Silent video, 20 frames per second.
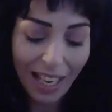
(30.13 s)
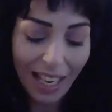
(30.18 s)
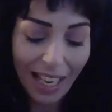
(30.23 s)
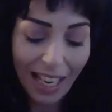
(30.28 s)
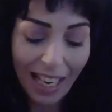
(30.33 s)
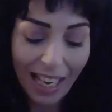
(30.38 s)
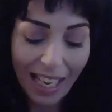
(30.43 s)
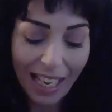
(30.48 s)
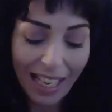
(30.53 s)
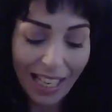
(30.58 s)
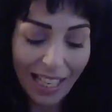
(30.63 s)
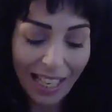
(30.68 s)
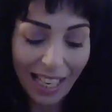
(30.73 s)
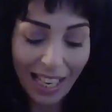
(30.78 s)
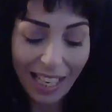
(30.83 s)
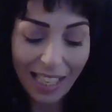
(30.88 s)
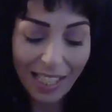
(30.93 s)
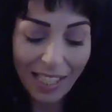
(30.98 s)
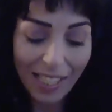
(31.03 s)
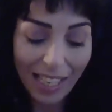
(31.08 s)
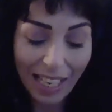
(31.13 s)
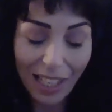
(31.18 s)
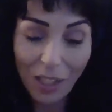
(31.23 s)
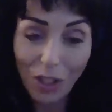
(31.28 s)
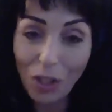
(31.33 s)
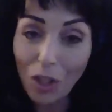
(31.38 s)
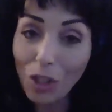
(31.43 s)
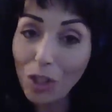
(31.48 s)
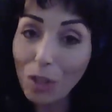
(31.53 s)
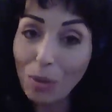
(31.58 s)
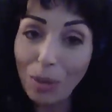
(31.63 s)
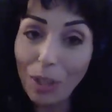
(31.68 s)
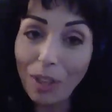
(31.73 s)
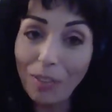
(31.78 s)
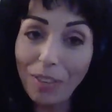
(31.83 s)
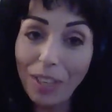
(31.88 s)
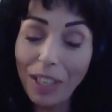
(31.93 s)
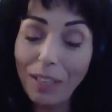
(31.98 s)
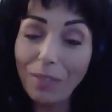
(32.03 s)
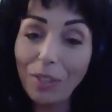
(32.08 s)
And as usual,
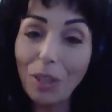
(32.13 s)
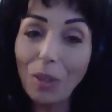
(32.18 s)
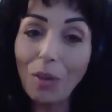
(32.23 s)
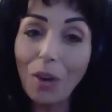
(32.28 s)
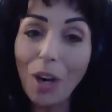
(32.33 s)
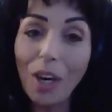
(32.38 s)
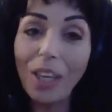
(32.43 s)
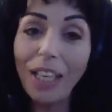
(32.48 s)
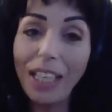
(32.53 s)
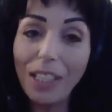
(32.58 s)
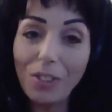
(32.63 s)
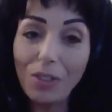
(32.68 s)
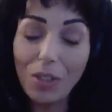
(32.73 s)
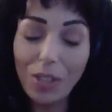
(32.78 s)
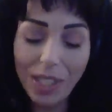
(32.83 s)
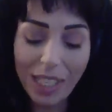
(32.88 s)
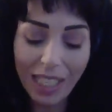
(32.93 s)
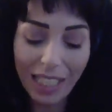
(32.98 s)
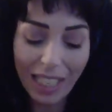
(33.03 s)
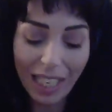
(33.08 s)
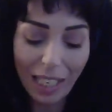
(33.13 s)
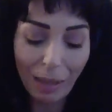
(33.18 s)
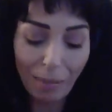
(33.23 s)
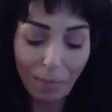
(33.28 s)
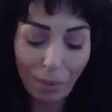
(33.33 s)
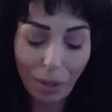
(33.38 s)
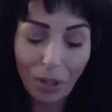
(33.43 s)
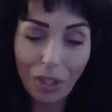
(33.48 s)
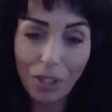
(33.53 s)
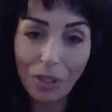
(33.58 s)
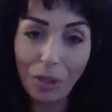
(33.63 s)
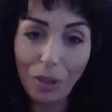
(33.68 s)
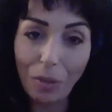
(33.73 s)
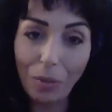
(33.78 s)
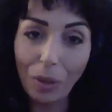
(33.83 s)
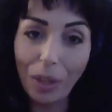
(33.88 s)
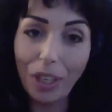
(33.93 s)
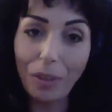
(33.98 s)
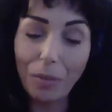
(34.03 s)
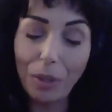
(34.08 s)
if any of you are interested in a personal
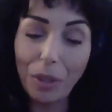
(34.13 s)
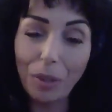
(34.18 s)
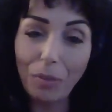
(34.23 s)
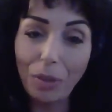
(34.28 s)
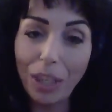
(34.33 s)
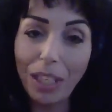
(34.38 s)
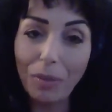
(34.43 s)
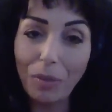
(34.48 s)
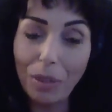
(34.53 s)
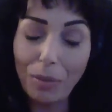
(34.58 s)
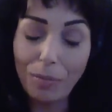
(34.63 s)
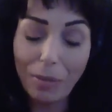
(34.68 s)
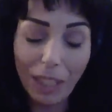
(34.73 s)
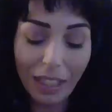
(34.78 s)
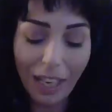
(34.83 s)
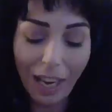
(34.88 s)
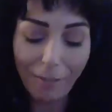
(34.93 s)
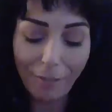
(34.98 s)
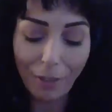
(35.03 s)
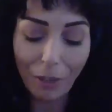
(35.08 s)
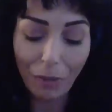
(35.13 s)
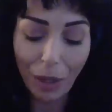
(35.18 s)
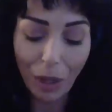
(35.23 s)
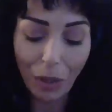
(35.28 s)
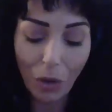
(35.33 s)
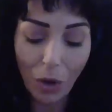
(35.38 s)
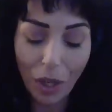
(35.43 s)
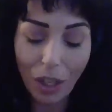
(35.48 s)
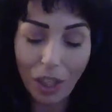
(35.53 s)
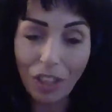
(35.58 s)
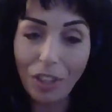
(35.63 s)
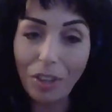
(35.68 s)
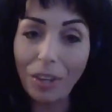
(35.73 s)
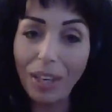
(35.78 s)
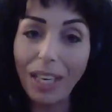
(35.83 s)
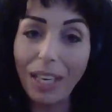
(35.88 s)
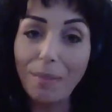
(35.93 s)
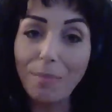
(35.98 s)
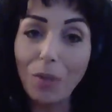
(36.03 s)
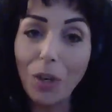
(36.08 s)
one-on-one reading with me, live or recorded, you
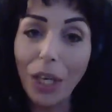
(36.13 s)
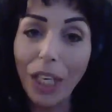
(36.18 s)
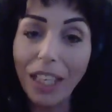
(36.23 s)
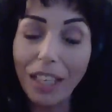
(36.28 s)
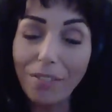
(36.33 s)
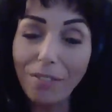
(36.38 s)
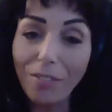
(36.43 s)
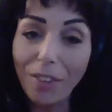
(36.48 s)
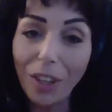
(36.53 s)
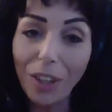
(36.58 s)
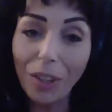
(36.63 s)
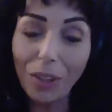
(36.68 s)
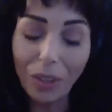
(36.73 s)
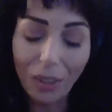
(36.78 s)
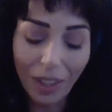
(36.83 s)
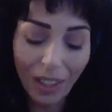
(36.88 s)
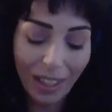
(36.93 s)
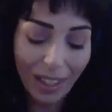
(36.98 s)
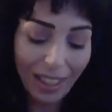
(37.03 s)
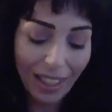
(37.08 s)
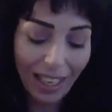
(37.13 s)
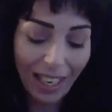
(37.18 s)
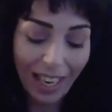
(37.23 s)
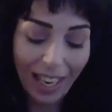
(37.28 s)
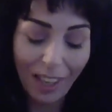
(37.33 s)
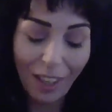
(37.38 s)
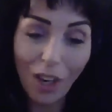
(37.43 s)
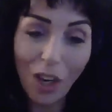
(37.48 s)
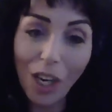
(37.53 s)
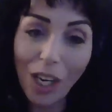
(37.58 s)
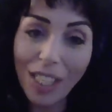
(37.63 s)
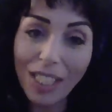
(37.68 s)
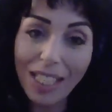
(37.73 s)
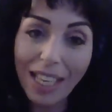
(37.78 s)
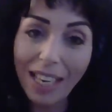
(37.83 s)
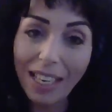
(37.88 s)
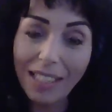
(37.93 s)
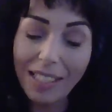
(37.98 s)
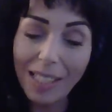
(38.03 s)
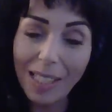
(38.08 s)
can get more info and
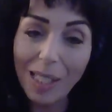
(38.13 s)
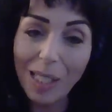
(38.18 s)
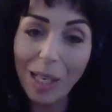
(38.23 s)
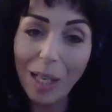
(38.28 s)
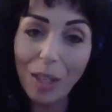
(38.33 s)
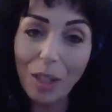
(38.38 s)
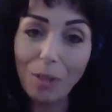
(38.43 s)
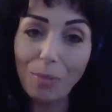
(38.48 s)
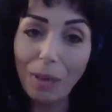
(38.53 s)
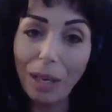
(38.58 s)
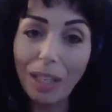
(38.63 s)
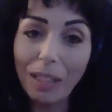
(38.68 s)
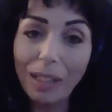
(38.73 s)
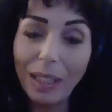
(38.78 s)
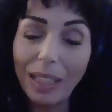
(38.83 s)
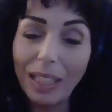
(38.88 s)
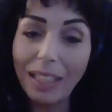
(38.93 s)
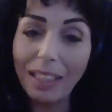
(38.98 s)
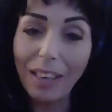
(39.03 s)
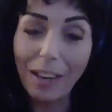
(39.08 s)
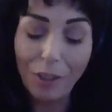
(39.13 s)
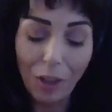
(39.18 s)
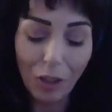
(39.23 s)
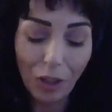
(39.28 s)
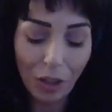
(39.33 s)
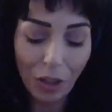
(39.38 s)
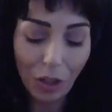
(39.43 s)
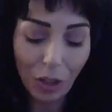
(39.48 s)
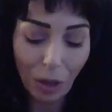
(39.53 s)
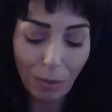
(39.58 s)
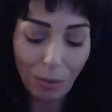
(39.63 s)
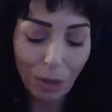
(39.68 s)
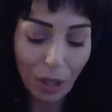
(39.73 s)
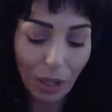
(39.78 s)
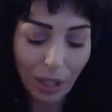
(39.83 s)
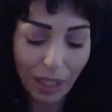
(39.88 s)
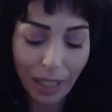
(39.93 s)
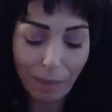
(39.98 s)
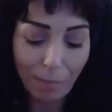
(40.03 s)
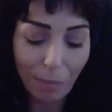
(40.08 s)
contact details by clicking on the
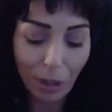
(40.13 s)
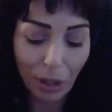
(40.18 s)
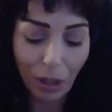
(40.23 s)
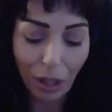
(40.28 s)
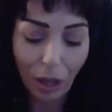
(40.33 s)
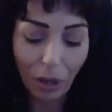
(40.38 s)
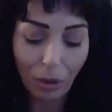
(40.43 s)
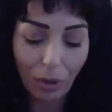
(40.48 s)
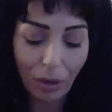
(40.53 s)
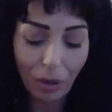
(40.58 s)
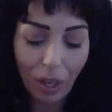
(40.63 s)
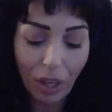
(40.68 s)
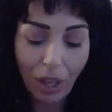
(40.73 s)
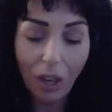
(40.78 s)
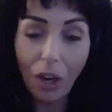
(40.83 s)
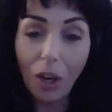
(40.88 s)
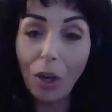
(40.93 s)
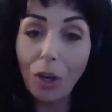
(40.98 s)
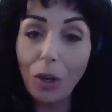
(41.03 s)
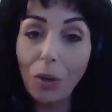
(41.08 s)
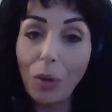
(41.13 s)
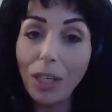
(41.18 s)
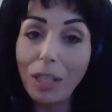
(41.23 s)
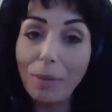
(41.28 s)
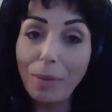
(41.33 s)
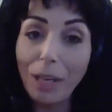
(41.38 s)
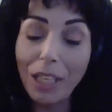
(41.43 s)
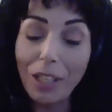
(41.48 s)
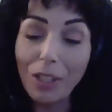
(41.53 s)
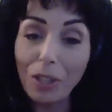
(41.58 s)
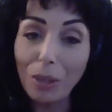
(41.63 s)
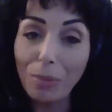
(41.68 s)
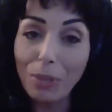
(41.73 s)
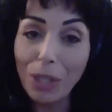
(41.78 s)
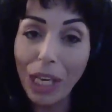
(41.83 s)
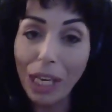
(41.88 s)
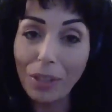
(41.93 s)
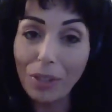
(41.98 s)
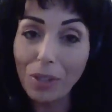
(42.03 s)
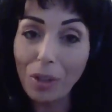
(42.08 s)
description link below or going to my YouTube
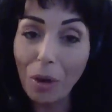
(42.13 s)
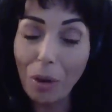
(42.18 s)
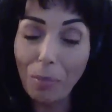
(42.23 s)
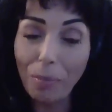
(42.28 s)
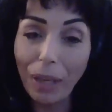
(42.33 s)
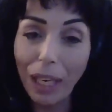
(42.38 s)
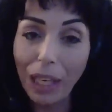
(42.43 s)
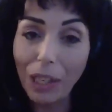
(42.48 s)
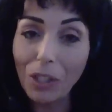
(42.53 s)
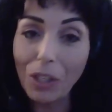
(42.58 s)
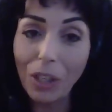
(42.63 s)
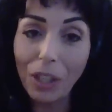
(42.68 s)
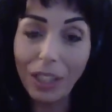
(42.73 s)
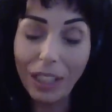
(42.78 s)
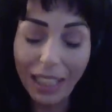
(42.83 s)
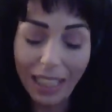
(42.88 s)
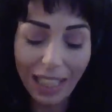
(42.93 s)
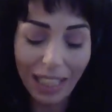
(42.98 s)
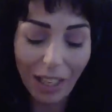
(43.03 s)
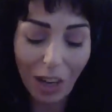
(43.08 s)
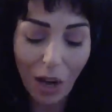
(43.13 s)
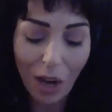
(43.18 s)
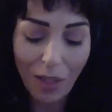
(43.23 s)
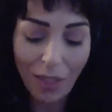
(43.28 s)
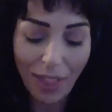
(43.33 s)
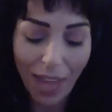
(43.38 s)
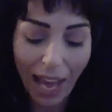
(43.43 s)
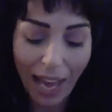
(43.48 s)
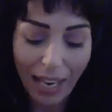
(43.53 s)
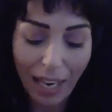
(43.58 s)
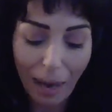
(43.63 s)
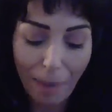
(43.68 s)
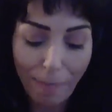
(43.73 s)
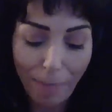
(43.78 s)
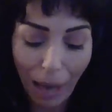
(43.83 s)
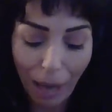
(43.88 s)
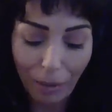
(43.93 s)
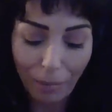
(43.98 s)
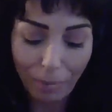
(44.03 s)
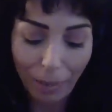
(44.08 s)
channel's homepage and clicking on that
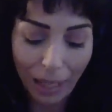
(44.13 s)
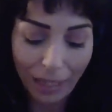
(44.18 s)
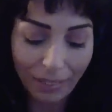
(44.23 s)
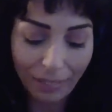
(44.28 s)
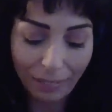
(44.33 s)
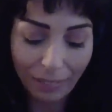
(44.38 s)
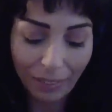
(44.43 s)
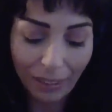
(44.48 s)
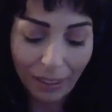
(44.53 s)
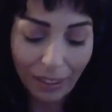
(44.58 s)
About button.